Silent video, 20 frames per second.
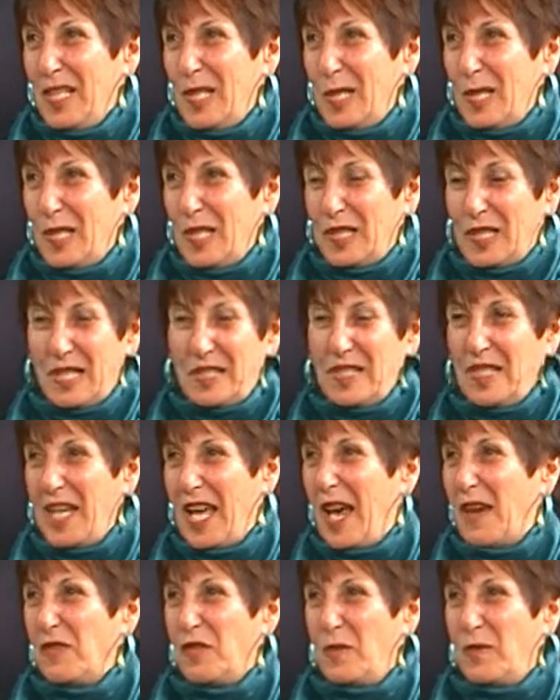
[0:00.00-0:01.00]
It doesn't
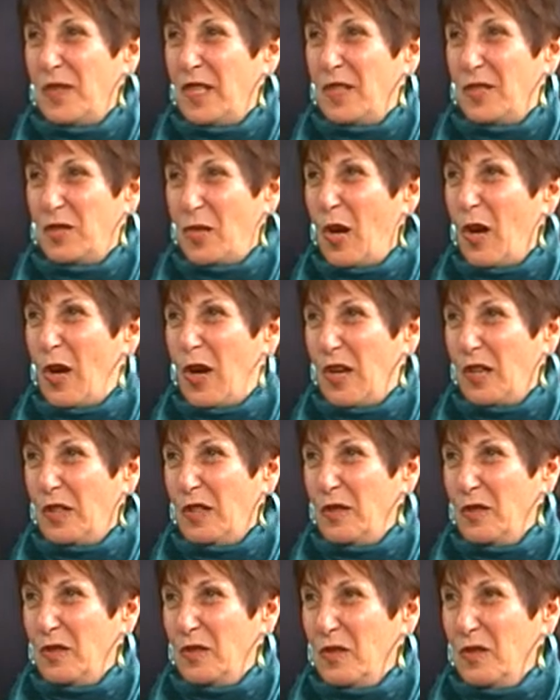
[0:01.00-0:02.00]
have to be a dog.
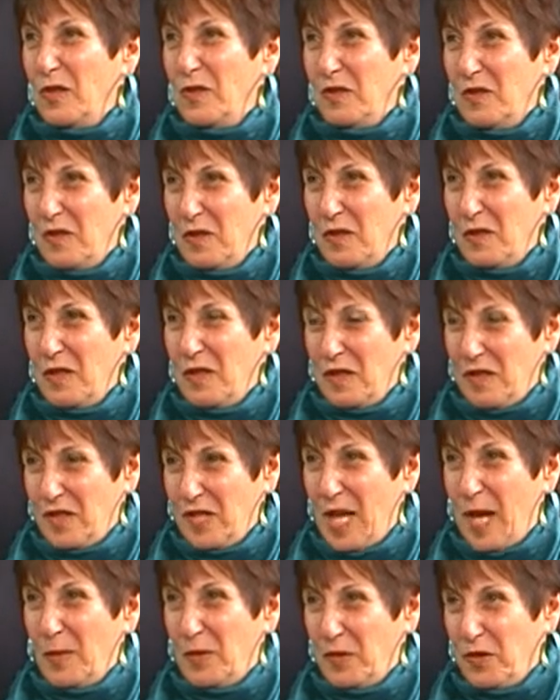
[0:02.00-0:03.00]
You can
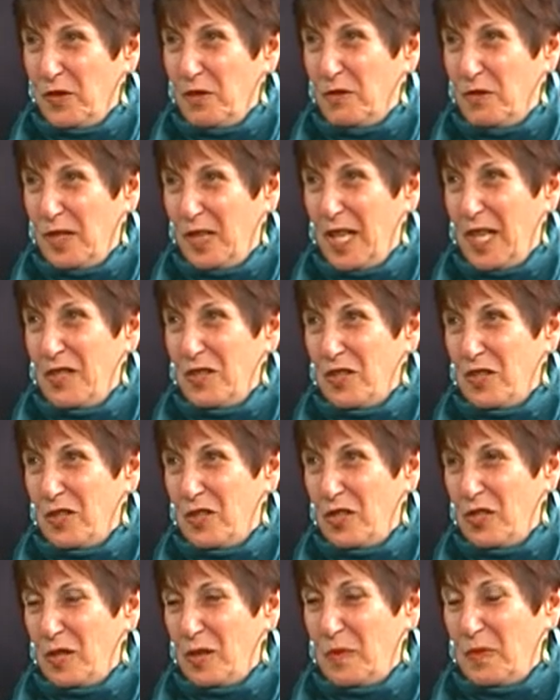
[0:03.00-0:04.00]
establish a
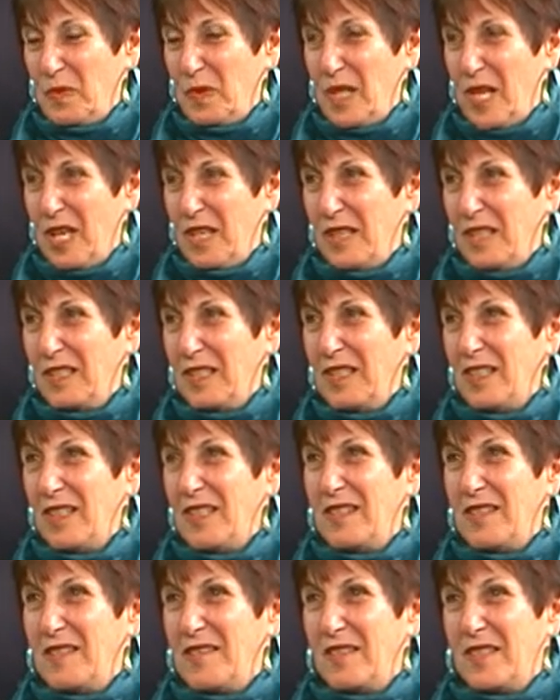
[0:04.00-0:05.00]
relationship that
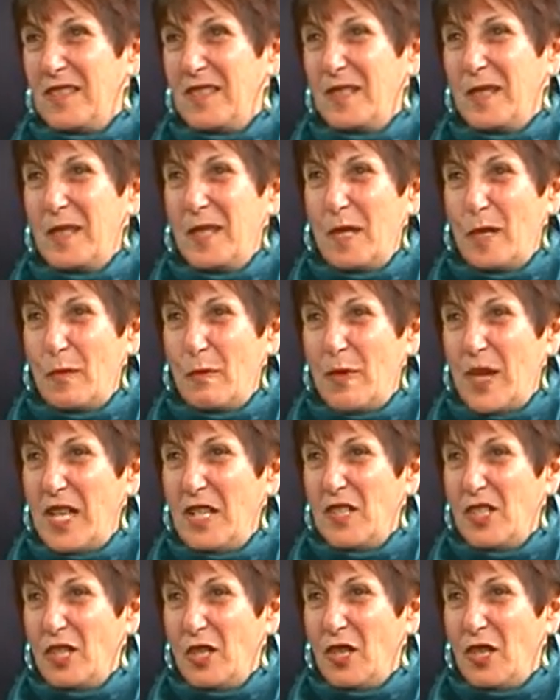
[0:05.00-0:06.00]
is
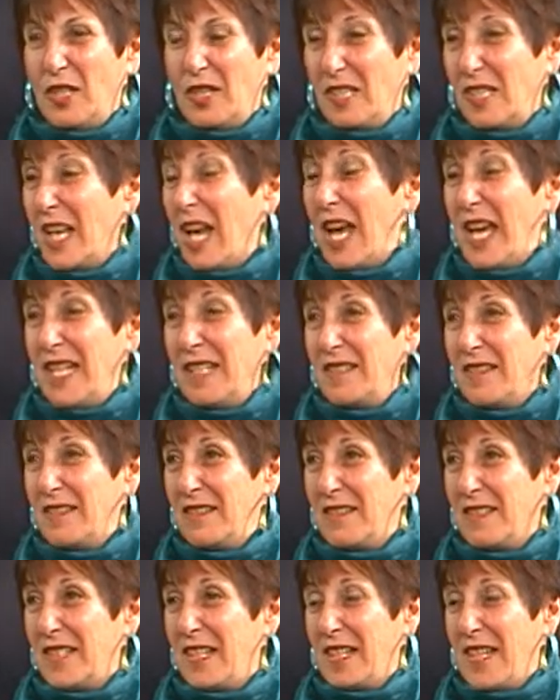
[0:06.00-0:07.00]
based on
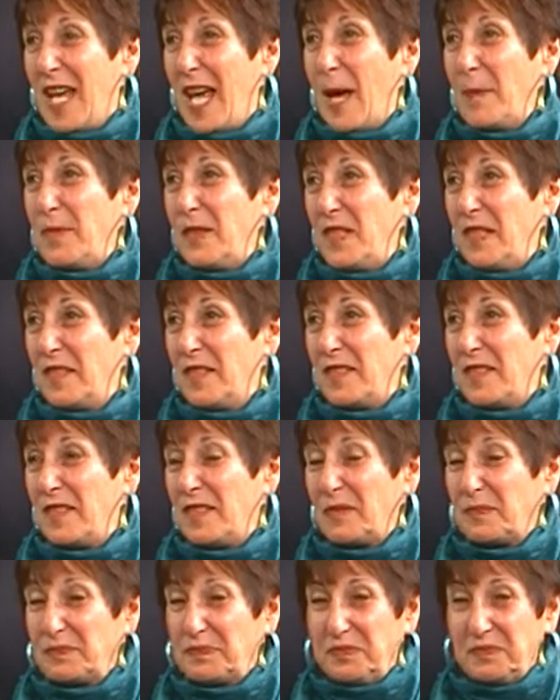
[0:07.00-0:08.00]
kindness and
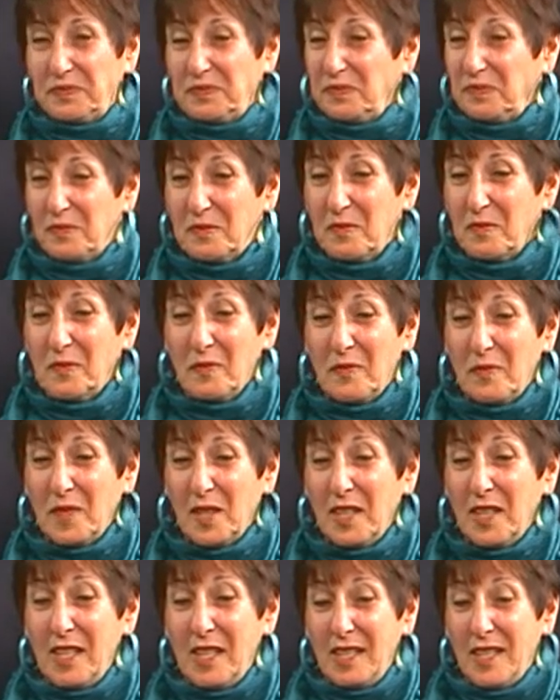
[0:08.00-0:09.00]
happiness,
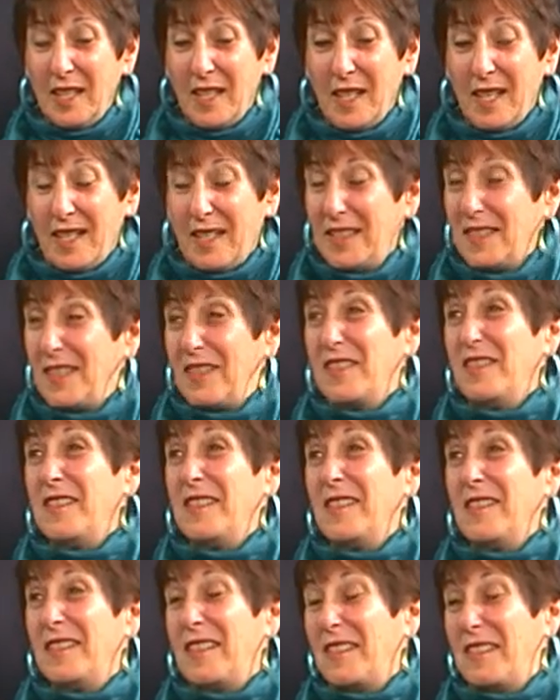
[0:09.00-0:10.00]
and it
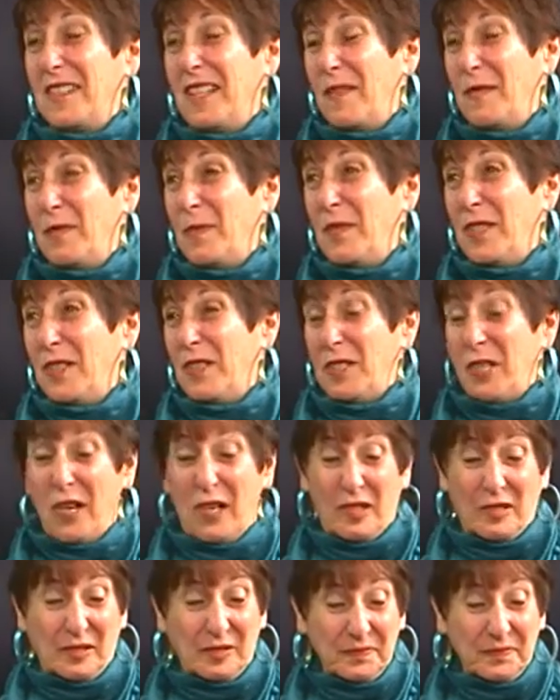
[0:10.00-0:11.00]
doesn't have to be a dog.